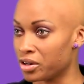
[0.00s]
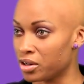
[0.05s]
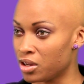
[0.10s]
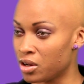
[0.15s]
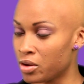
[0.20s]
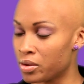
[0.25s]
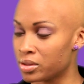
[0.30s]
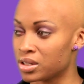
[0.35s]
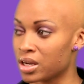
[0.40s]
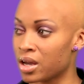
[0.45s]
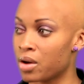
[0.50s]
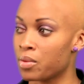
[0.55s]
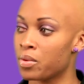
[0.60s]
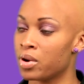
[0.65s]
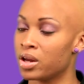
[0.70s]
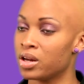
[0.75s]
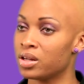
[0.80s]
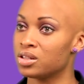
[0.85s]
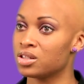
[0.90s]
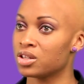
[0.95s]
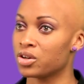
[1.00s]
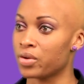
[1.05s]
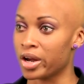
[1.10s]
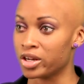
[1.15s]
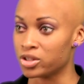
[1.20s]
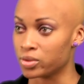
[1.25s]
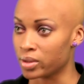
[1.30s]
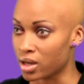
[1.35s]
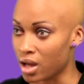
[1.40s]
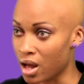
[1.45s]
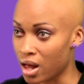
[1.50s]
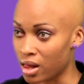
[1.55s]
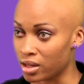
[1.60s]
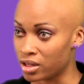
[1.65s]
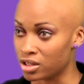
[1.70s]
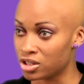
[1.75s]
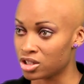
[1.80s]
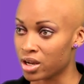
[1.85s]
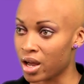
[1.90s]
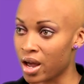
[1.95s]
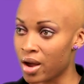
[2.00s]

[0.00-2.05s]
You know, it's like I wanted to graduate college.